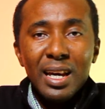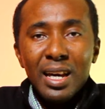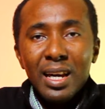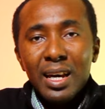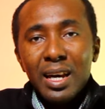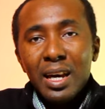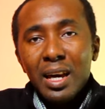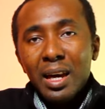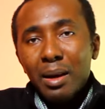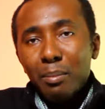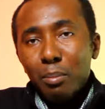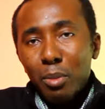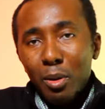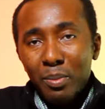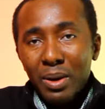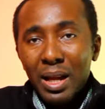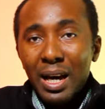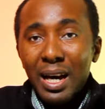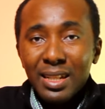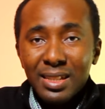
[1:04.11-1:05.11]
a uh,
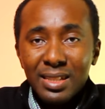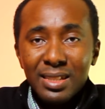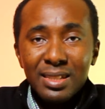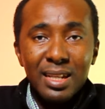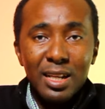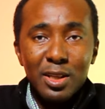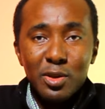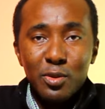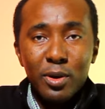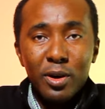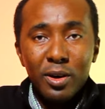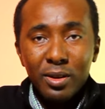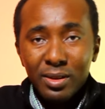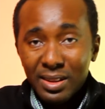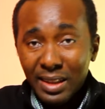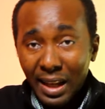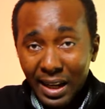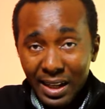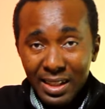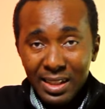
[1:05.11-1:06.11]
popular artist as well,
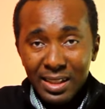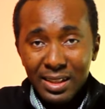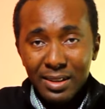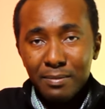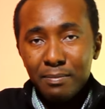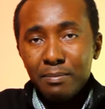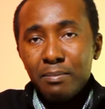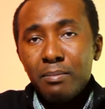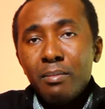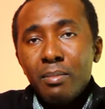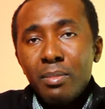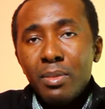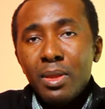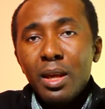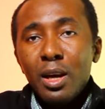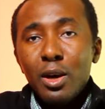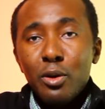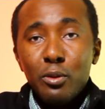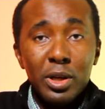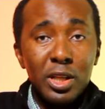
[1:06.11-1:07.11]
Tinny,
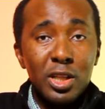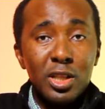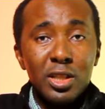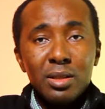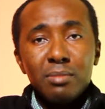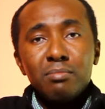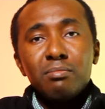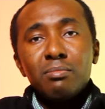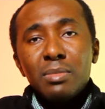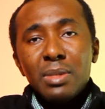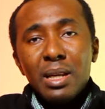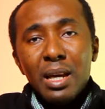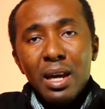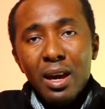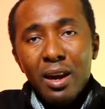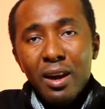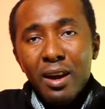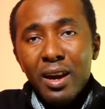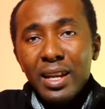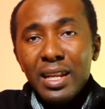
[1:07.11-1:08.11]
which
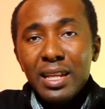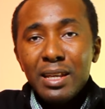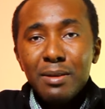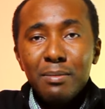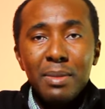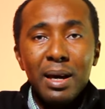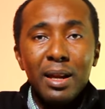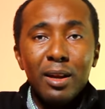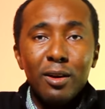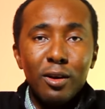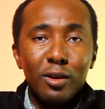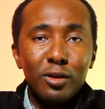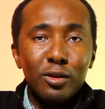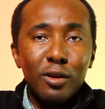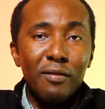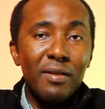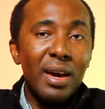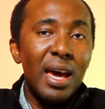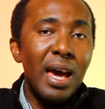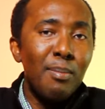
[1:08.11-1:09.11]
earned him a lot
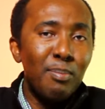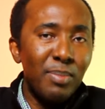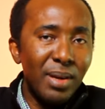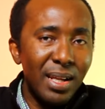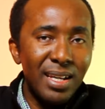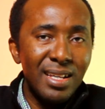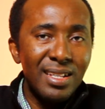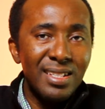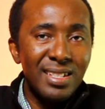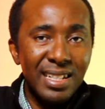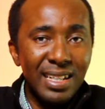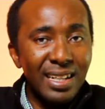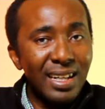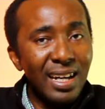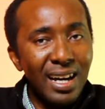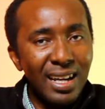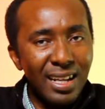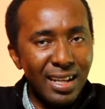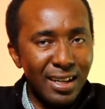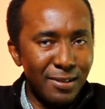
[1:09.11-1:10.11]
of airplays in
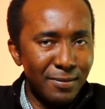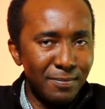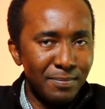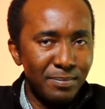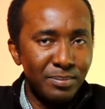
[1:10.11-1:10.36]
Ghana.